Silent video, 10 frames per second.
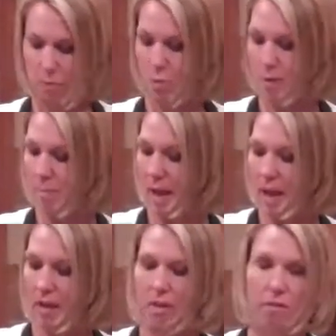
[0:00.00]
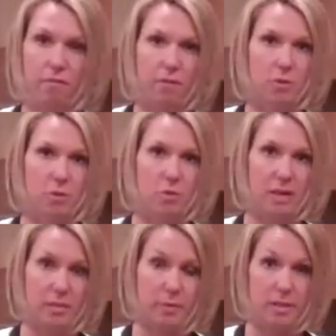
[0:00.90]
1 bag of frozen
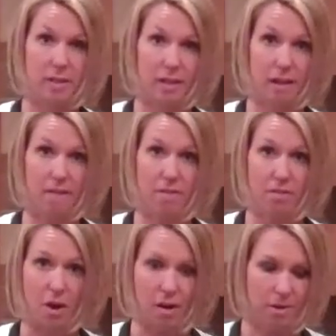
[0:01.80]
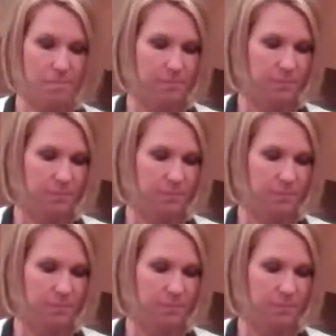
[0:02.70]
raspberries that I've thawed,